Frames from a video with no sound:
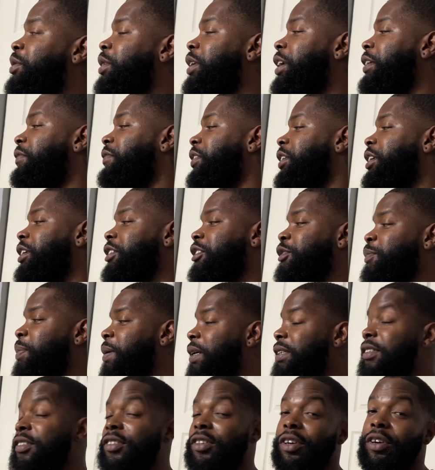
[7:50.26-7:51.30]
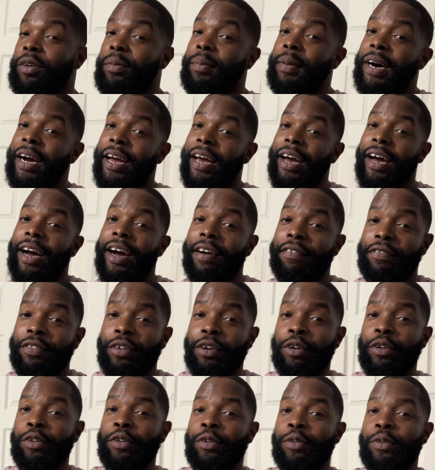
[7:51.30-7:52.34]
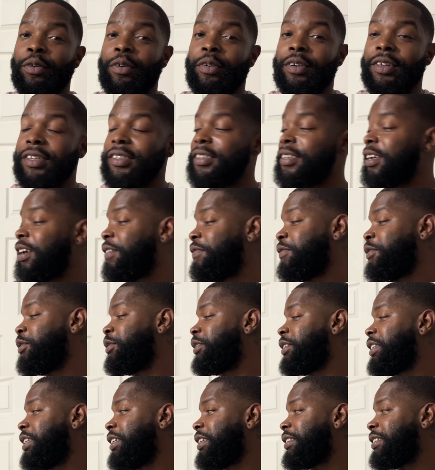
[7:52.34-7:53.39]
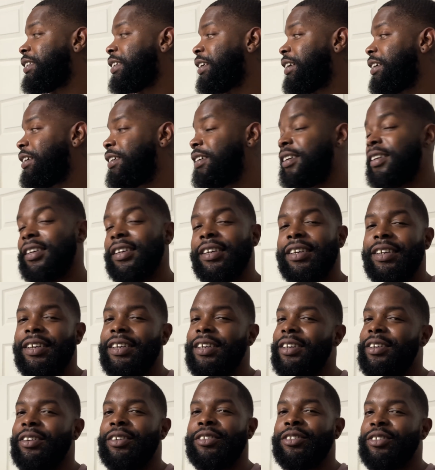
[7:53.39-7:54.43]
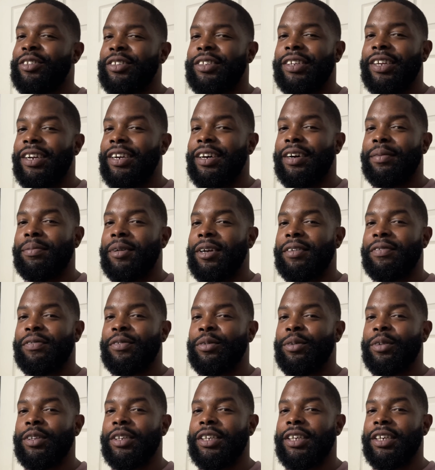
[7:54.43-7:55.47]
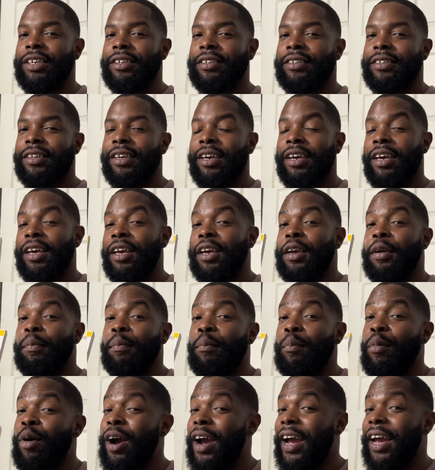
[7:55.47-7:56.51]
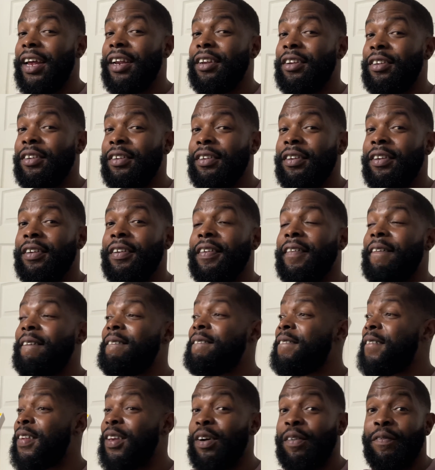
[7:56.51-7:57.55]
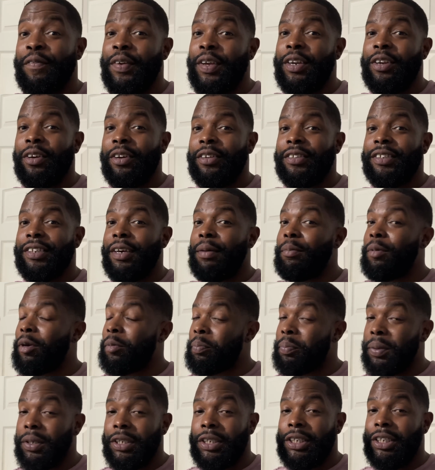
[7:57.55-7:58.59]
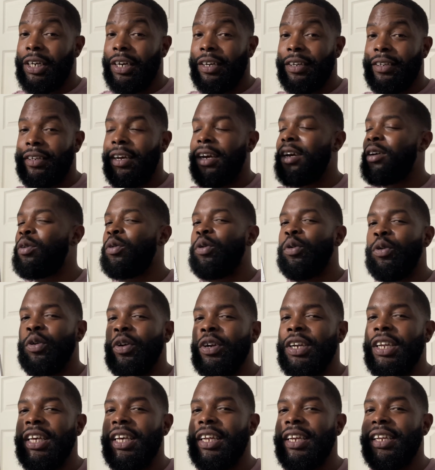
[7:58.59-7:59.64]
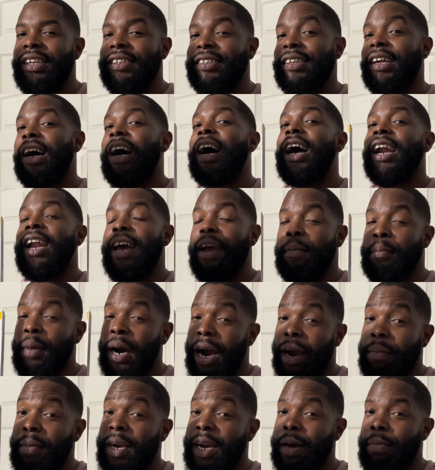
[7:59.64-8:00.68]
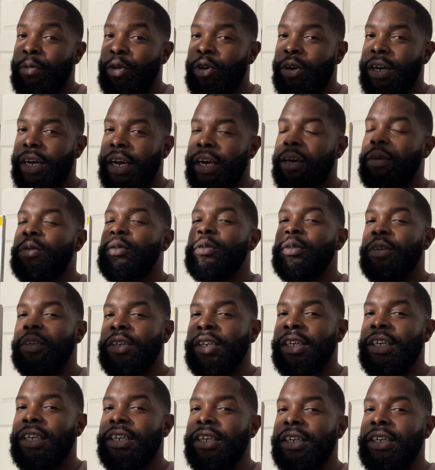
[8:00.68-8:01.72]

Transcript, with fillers: Today video sponsored by Afterglow. You see that phone case here? It's not just a normal phone case. It brighten your videos, them, your pictures, Uno need this. All I Barbie them out there, uno need